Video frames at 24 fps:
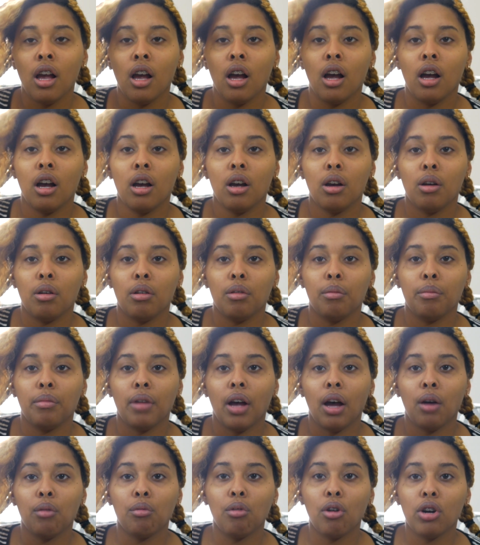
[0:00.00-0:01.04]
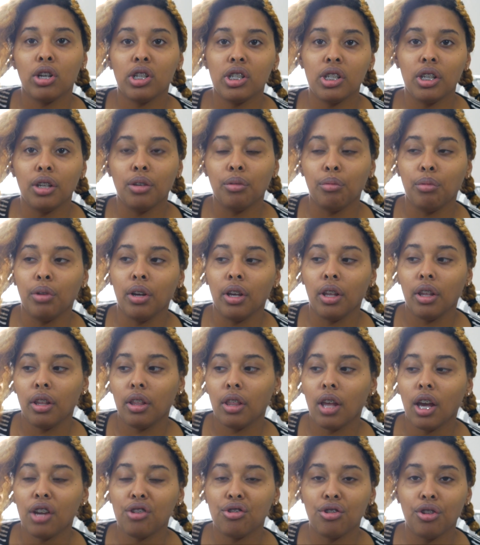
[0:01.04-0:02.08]
I washed it with
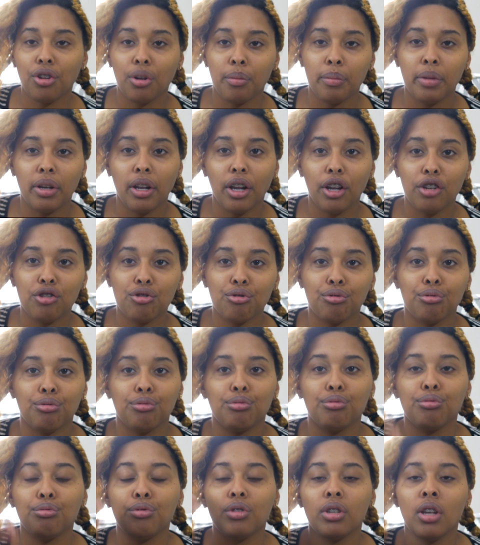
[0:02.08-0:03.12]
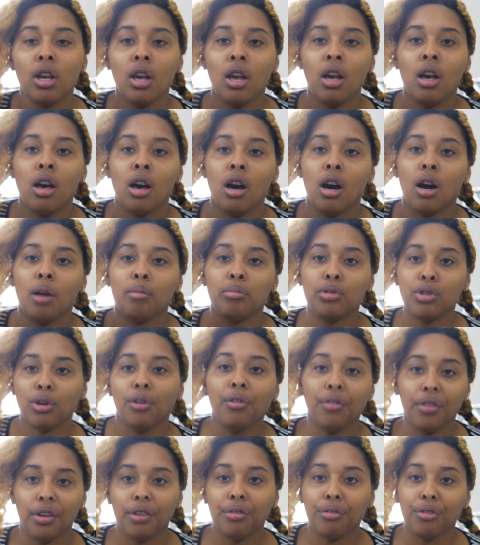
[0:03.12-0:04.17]
Hydrothermal Naturals
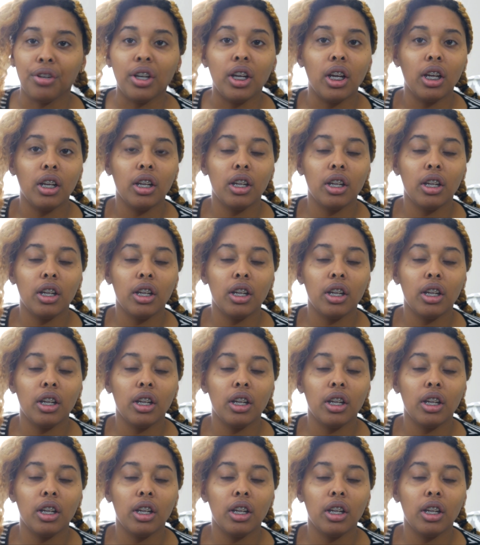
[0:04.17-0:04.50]
sulfate free